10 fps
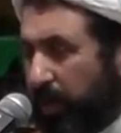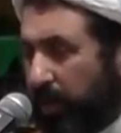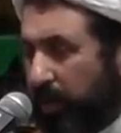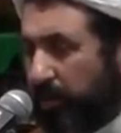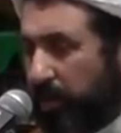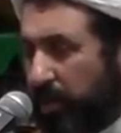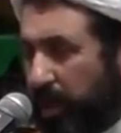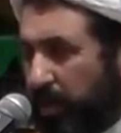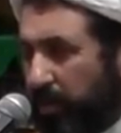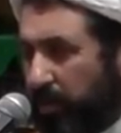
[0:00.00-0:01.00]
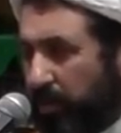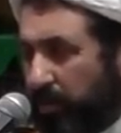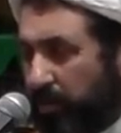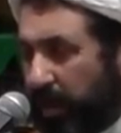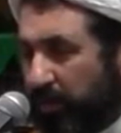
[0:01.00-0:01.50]
especially those
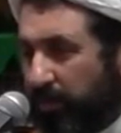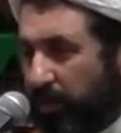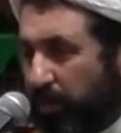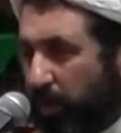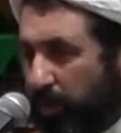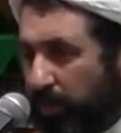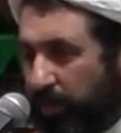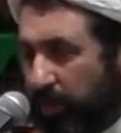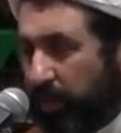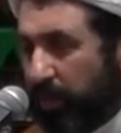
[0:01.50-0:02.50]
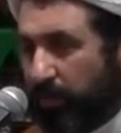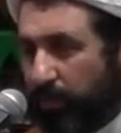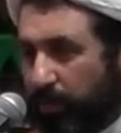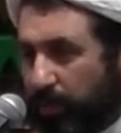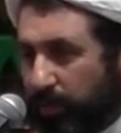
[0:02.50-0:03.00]
who have no hope
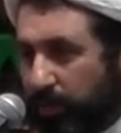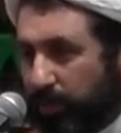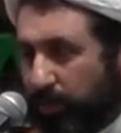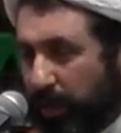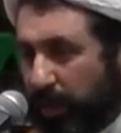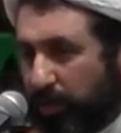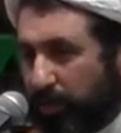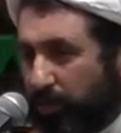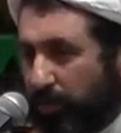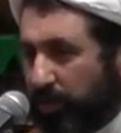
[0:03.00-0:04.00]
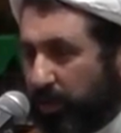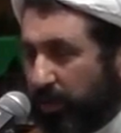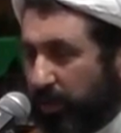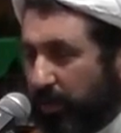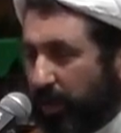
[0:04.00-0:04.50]
for any
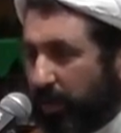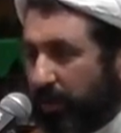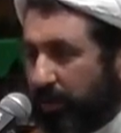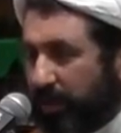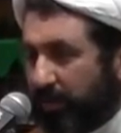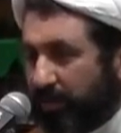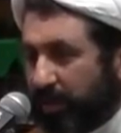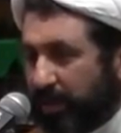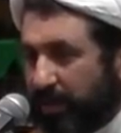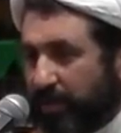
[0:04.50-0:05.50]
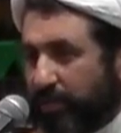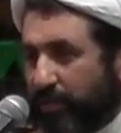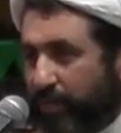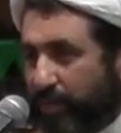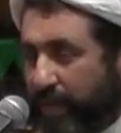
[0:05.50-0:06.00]
solution. Doctors have said there is no
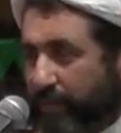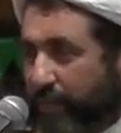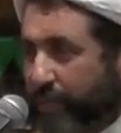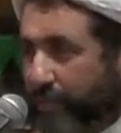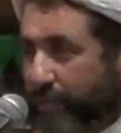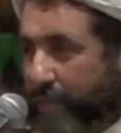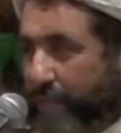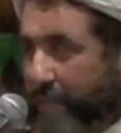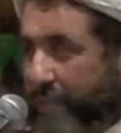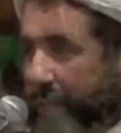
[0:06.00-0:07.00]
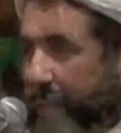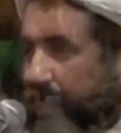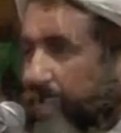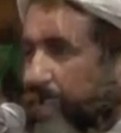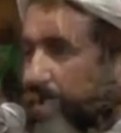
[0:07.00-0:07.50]
way for you to be treated. May
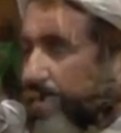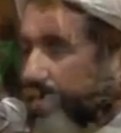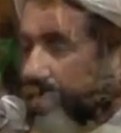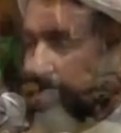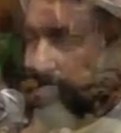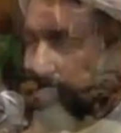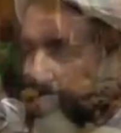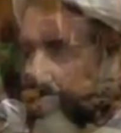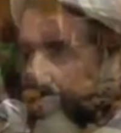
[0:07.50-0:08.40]
Allah himself give